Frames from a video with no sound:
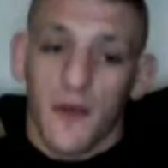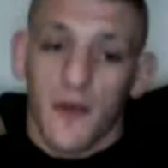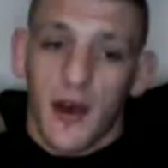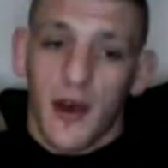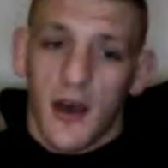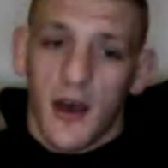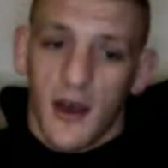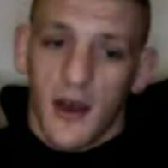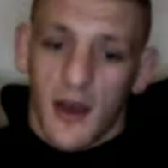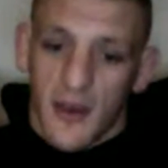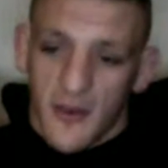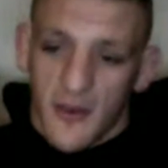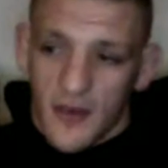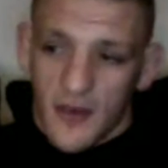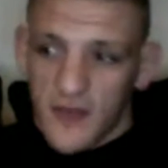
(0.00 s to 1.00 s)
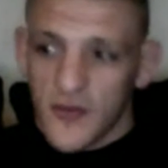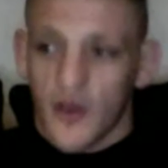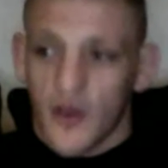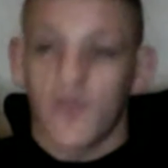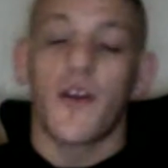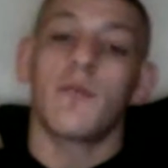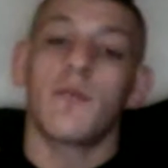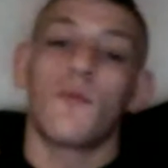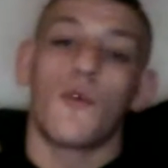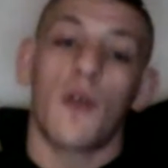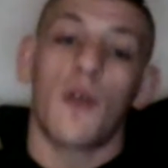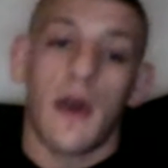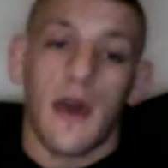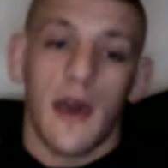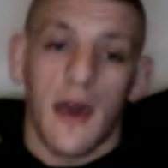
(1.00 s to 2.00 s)
I started fighting
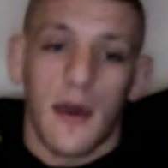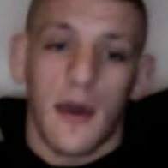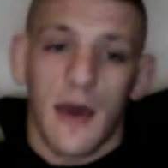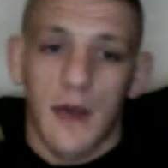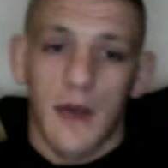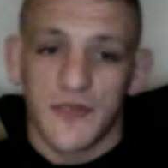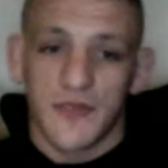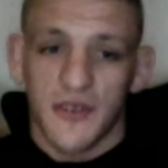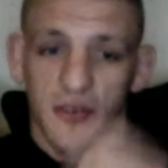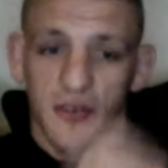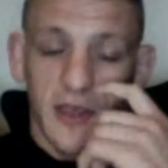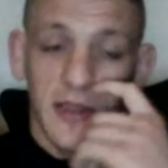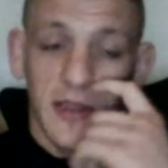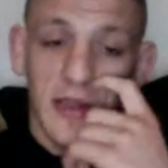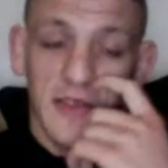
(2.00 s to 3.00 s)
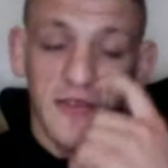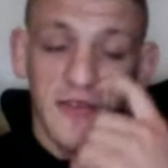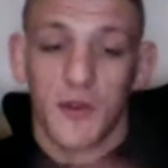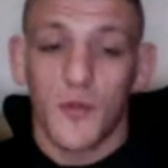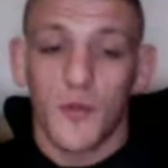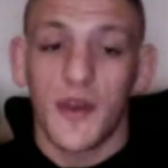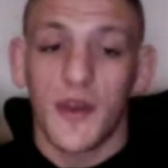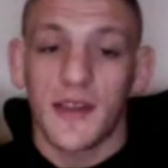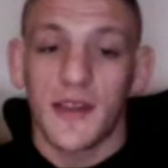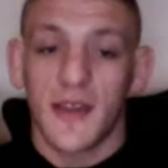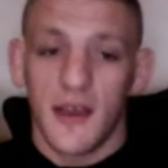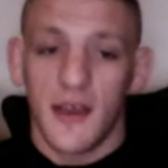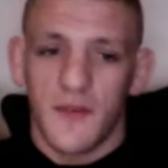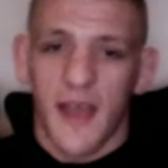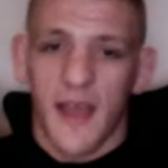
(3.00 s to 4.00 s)
more amateurly. Then I started winning
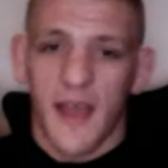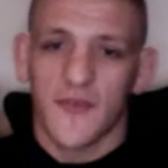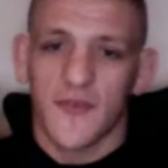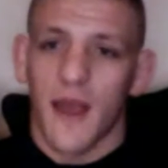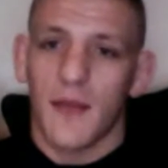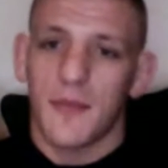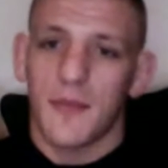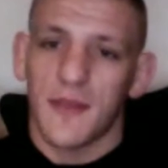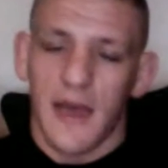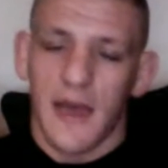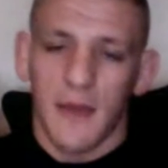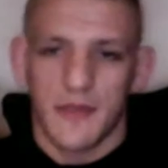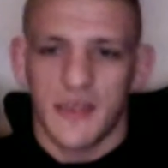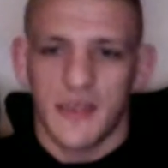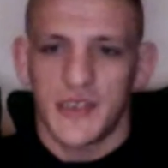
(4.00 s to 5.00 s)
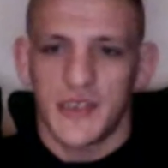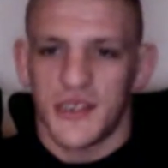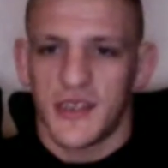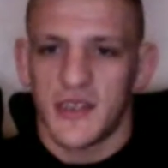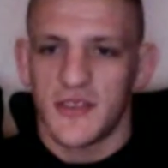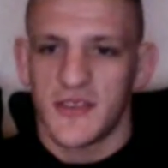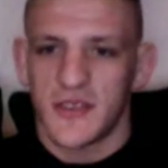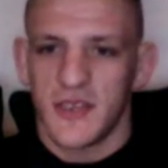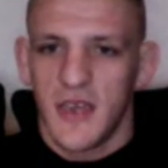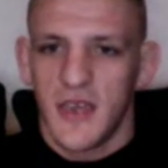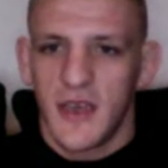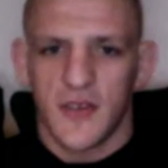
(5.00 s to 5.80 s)
advanced grappling competitions.